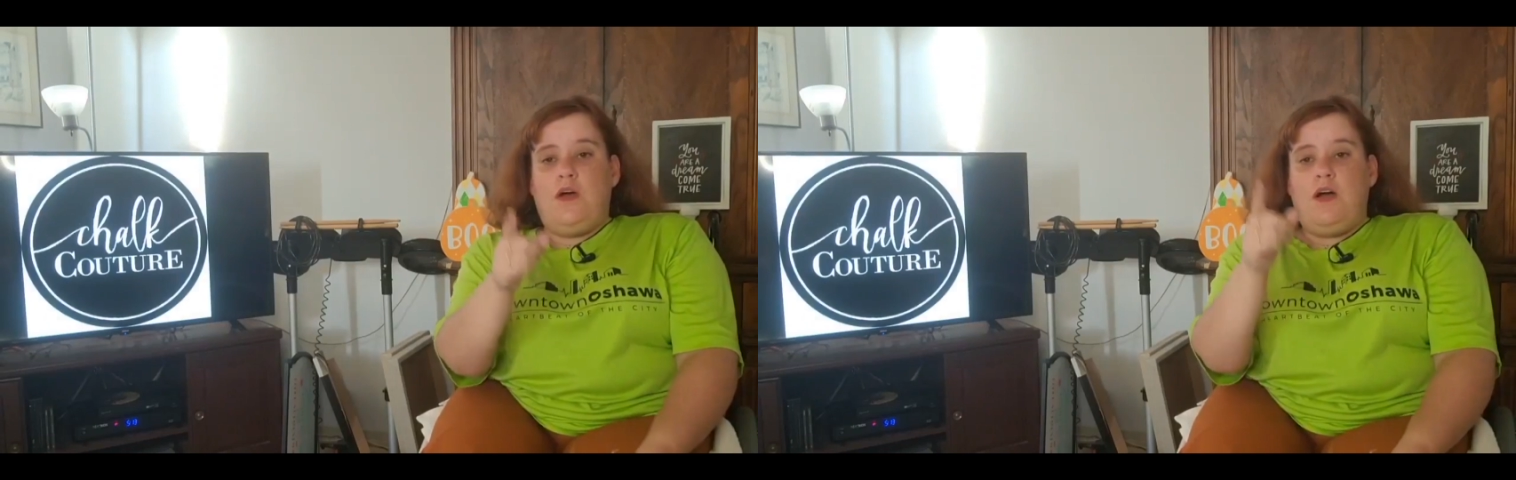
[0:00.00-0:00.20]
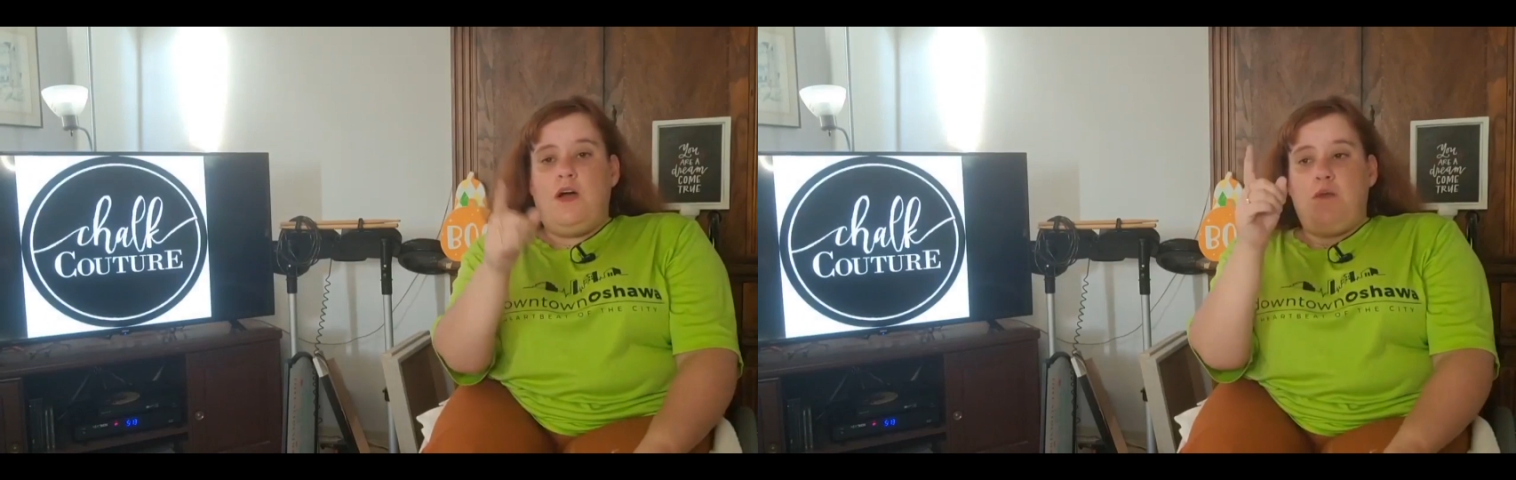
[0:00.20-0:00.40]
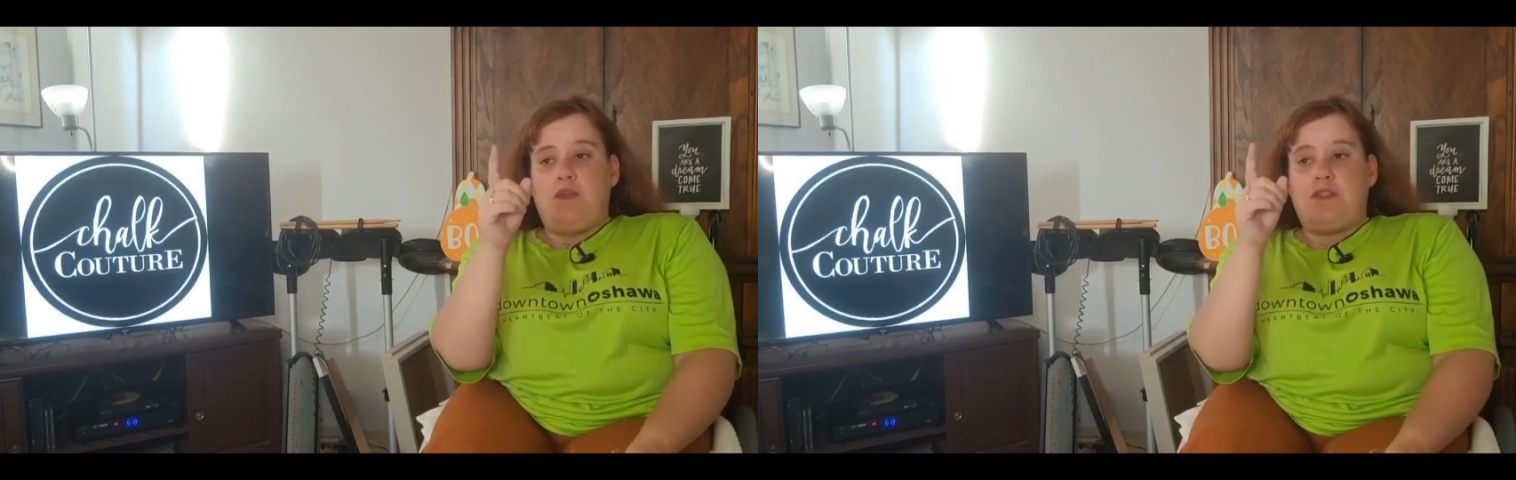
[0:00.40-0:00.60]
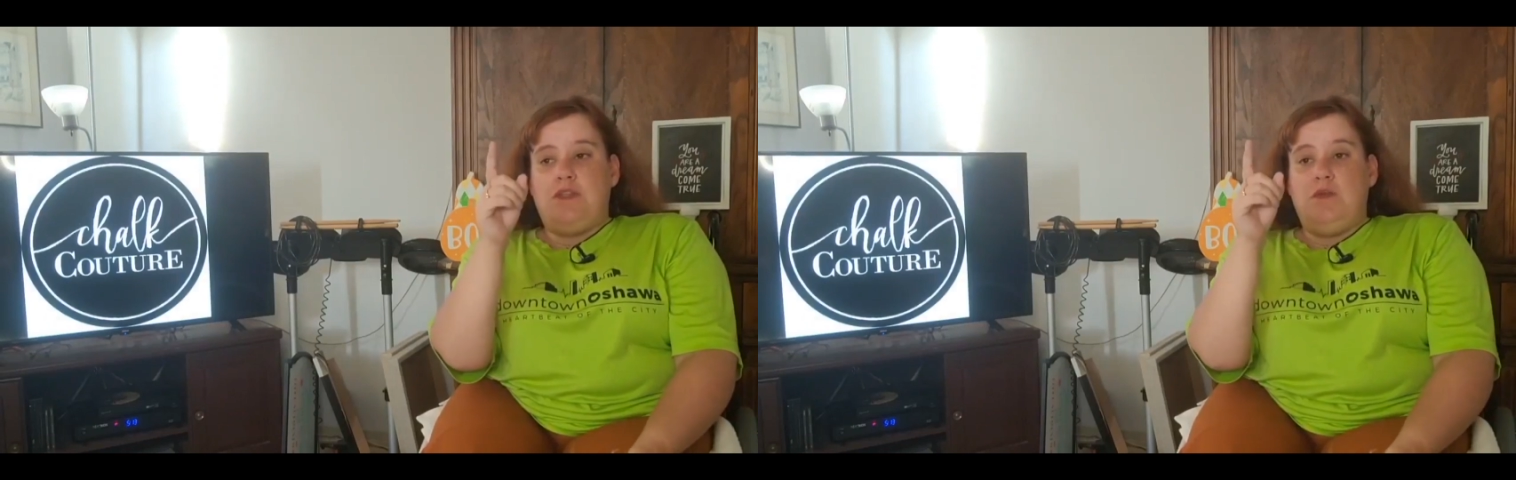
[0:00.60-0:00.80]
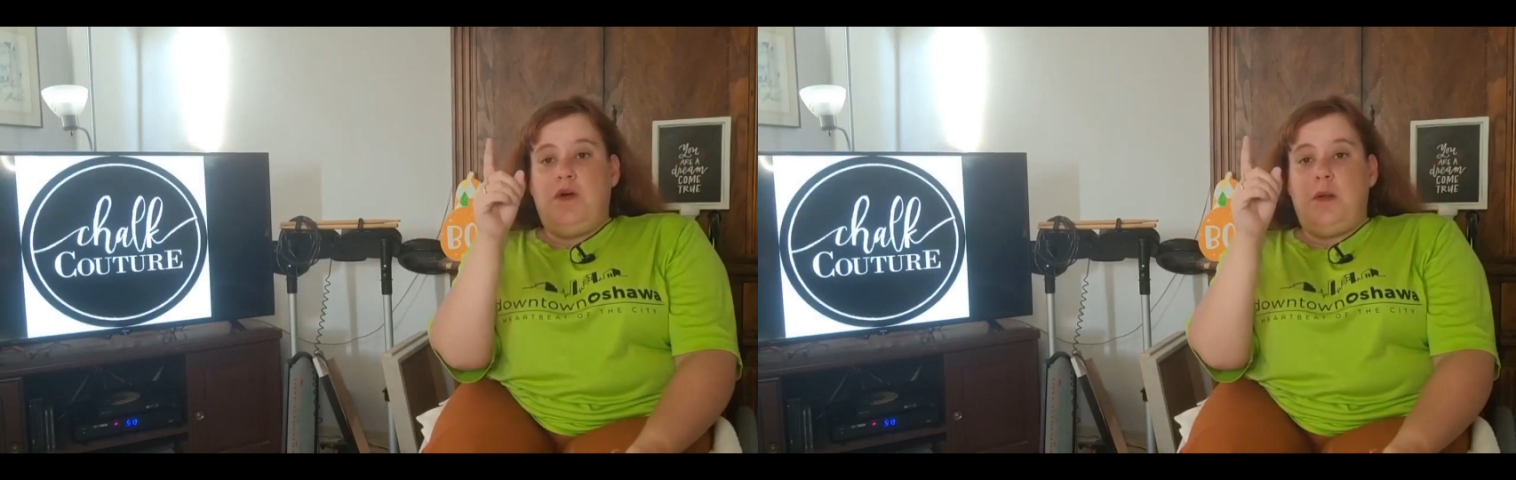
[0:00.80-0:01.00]
I will see you
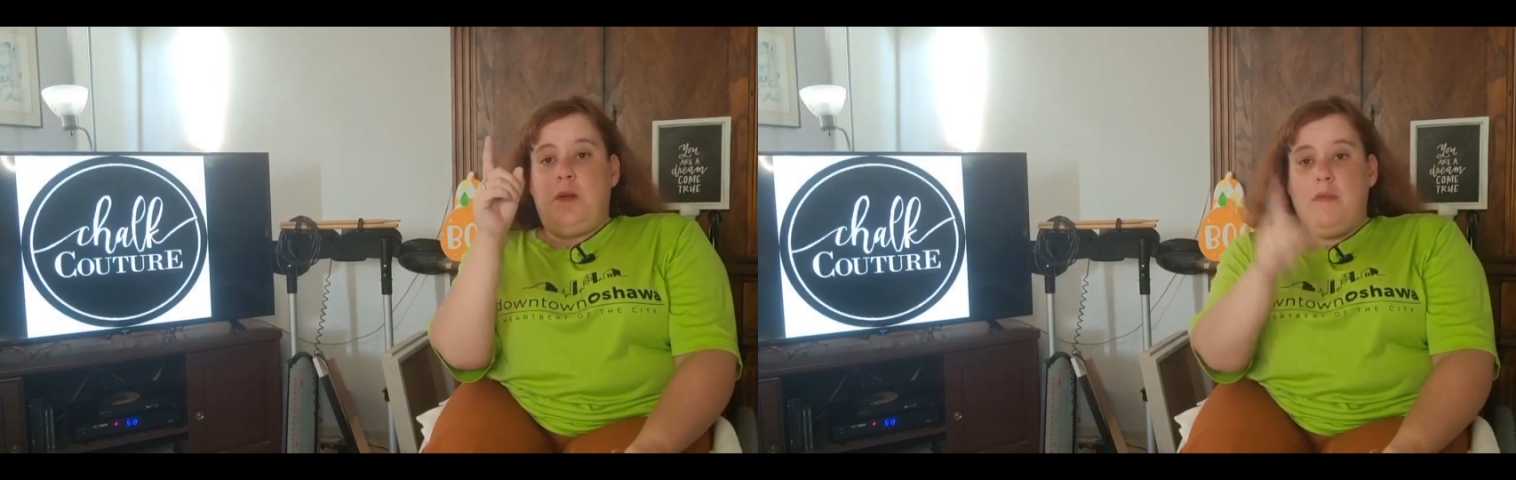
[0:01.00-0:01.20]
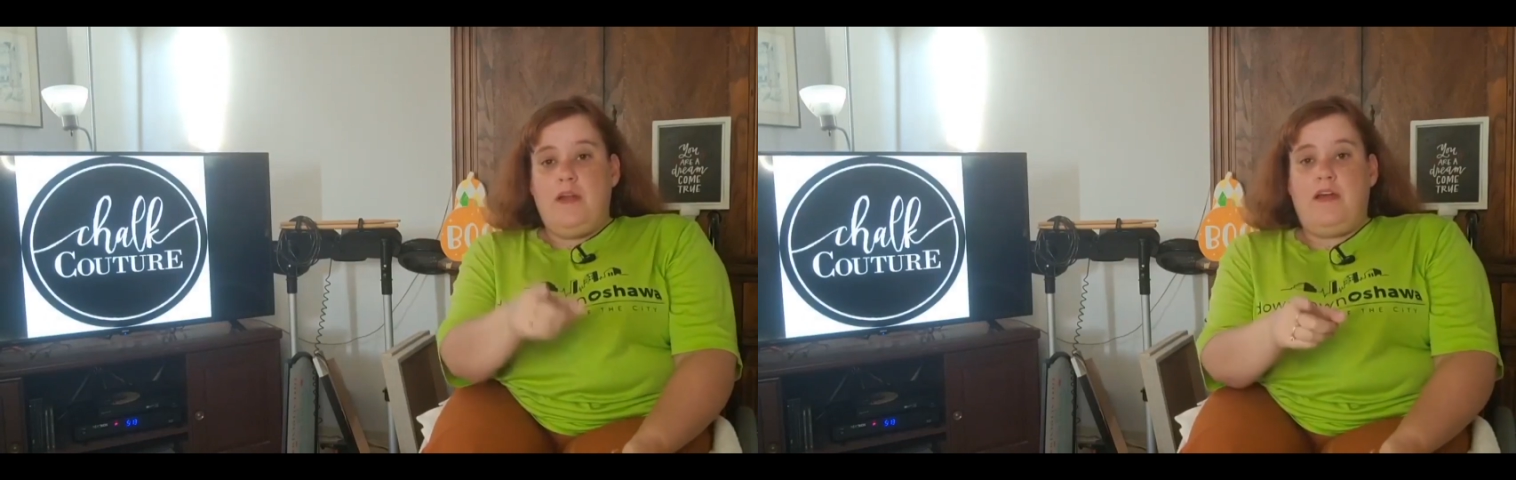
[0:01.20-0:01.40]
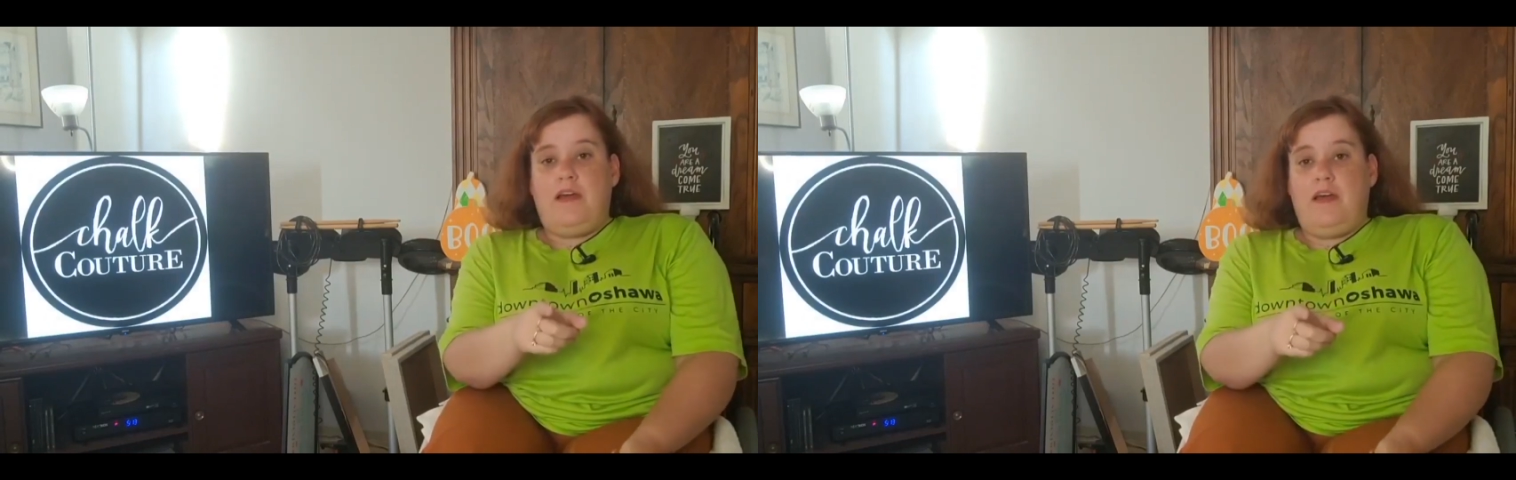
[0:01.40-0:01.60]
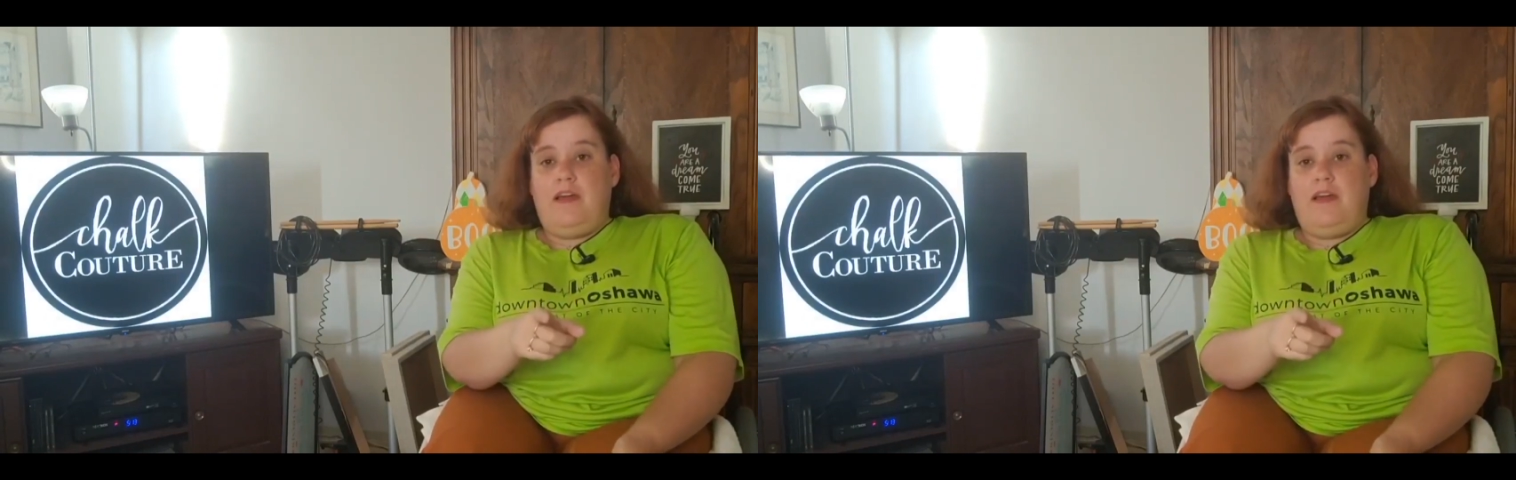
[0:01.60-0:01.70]
on Monday